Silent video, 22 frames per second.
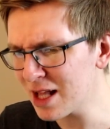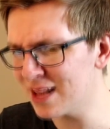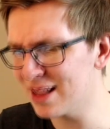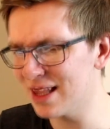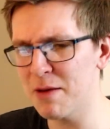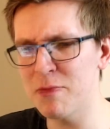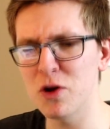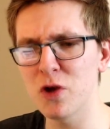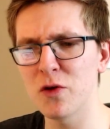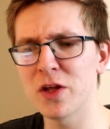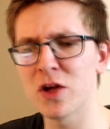
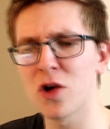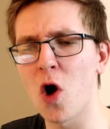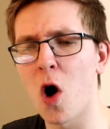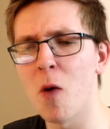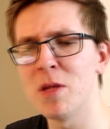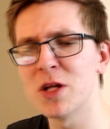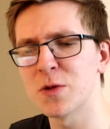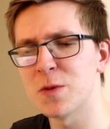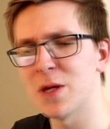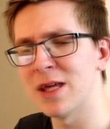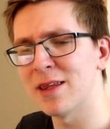Let me know in the
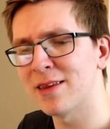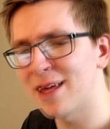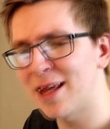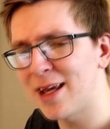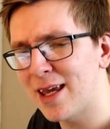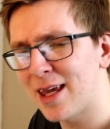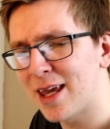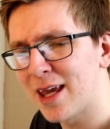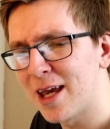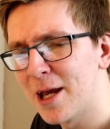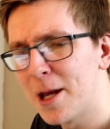comments what you
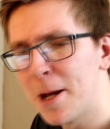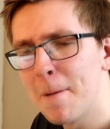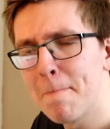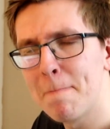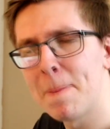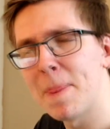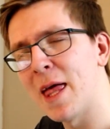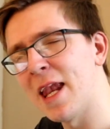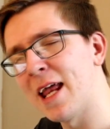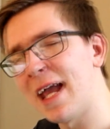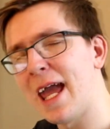think.
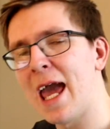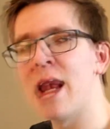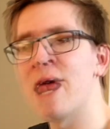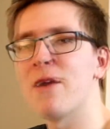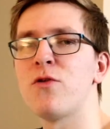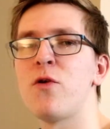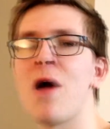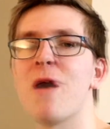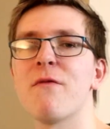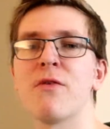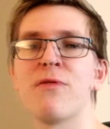And again,
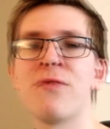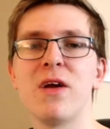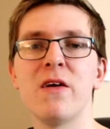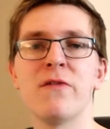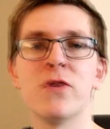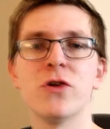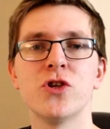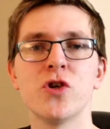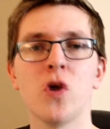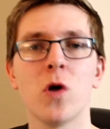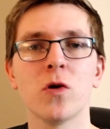if you have a
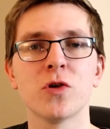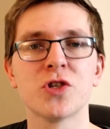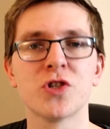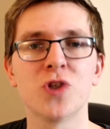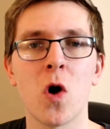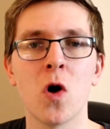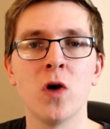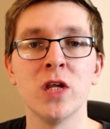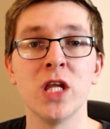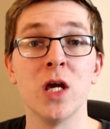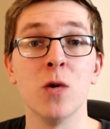favourite George
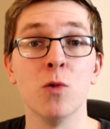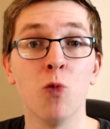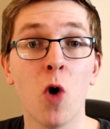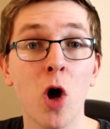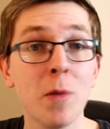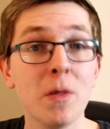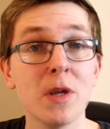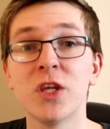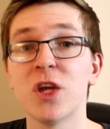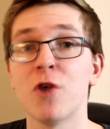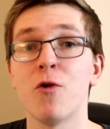song that you
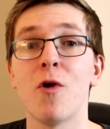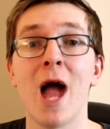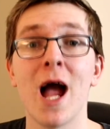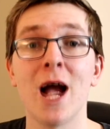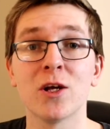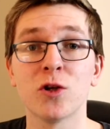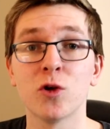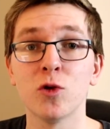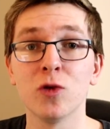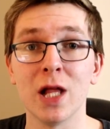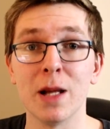want me to
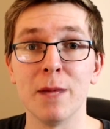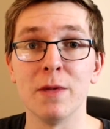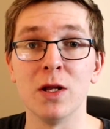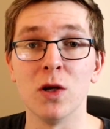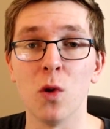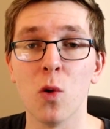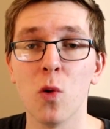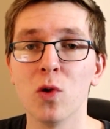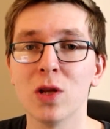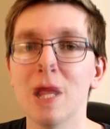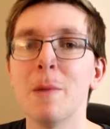react to, let me
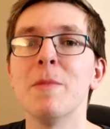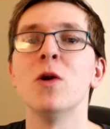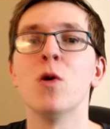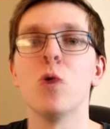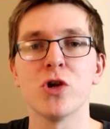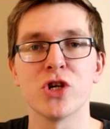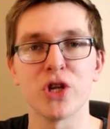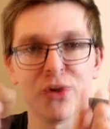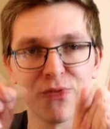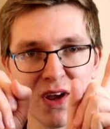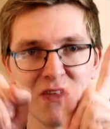know. Let me
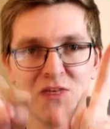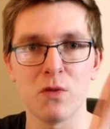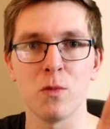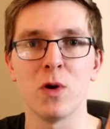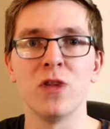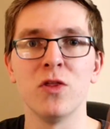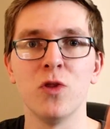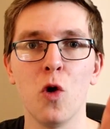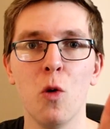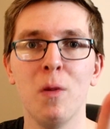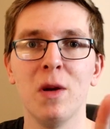know it's your favourite
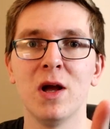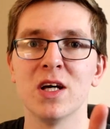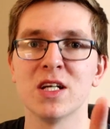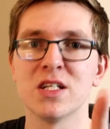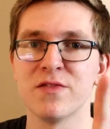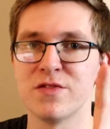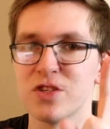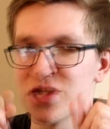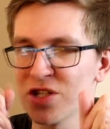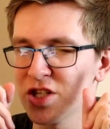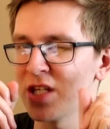one though,
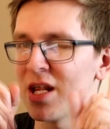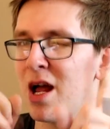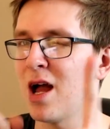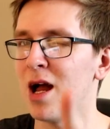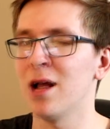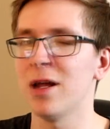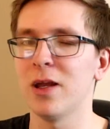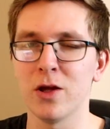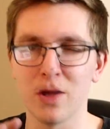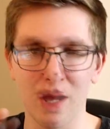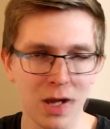because if it's
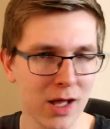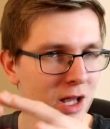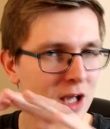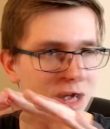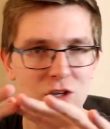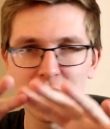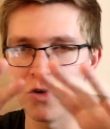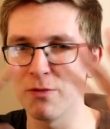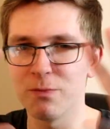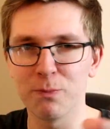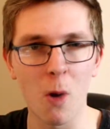just
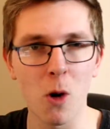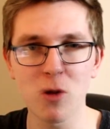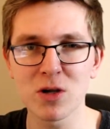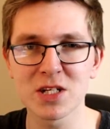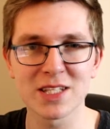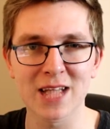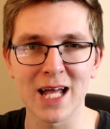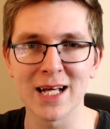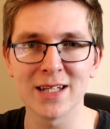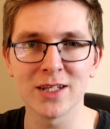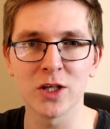your
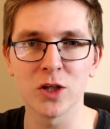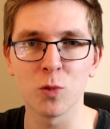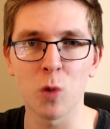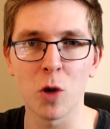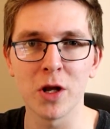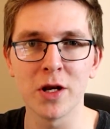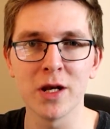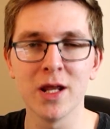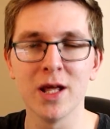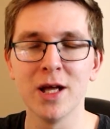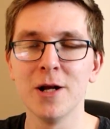bog standard
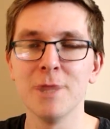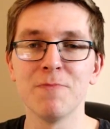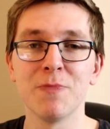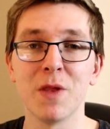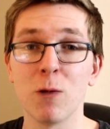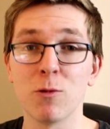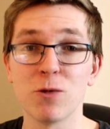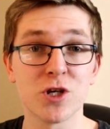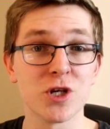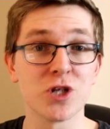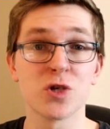one,
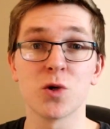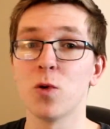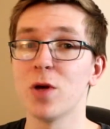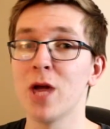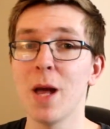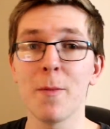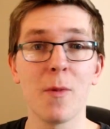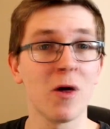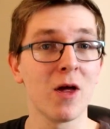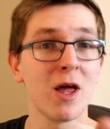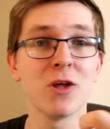I'll just go,
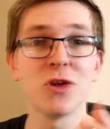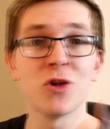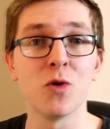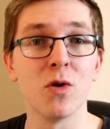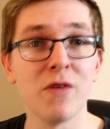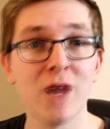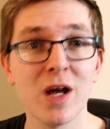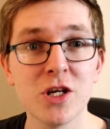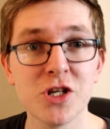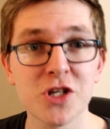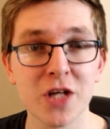yep, I'll get
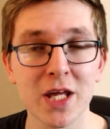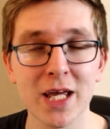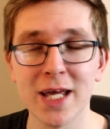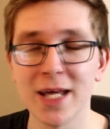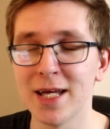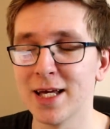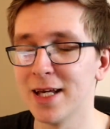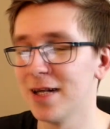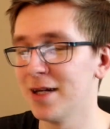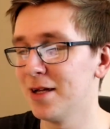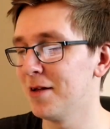to it eventually.